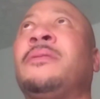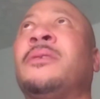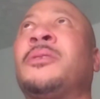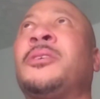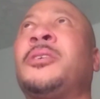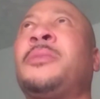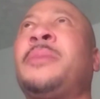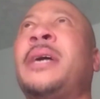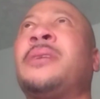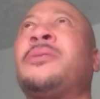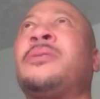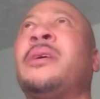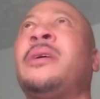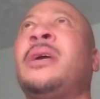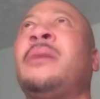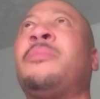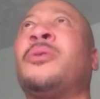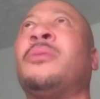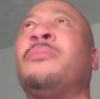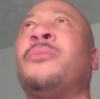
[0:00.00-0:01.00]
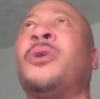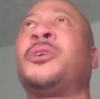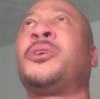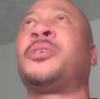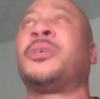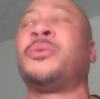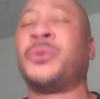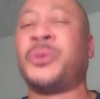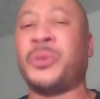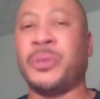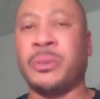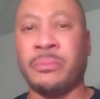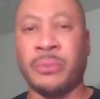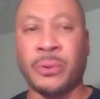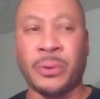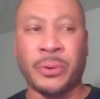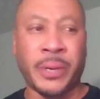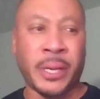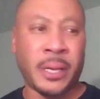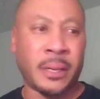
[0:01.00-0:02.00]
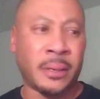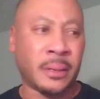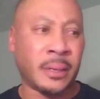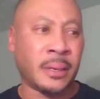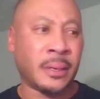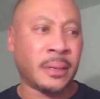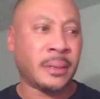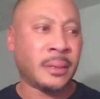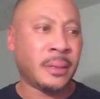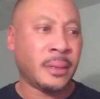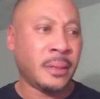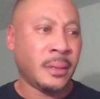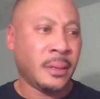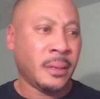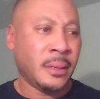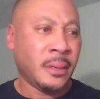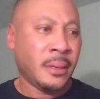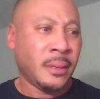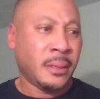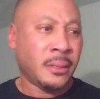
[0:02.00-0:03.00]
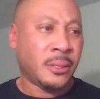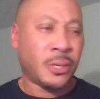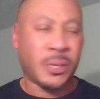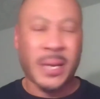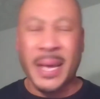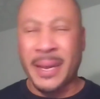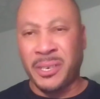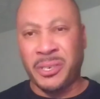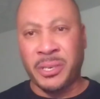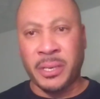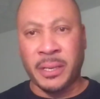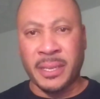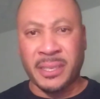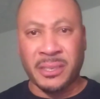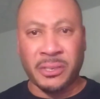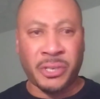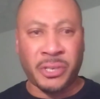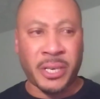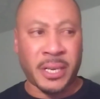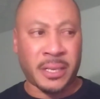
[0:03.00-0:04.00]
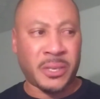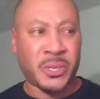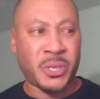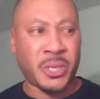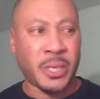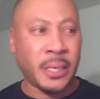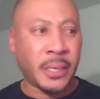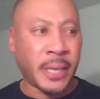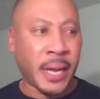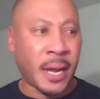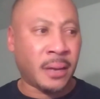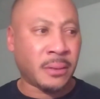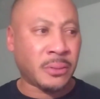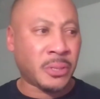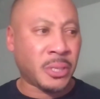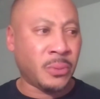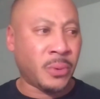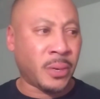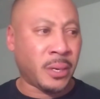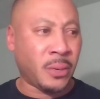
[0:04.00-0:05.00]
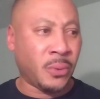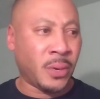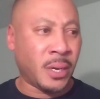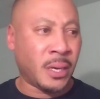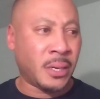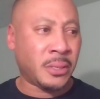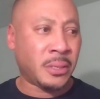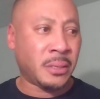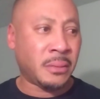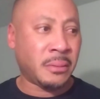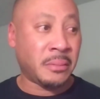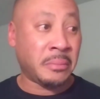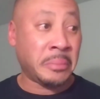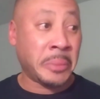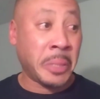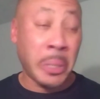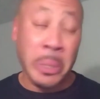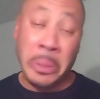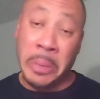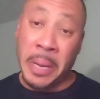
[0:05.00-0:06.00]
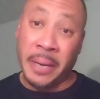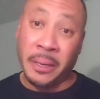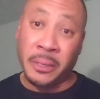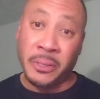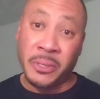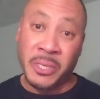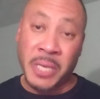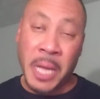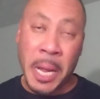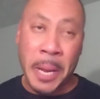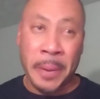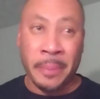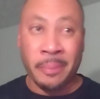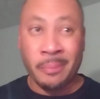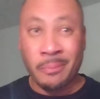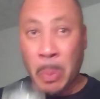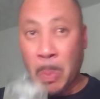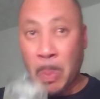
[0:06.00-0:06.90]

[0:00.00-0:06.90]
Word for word: No, this past April and March, I went to the brewery and uh, just kind of check, it, check the scene out, see what it was, and, you know, had a good time.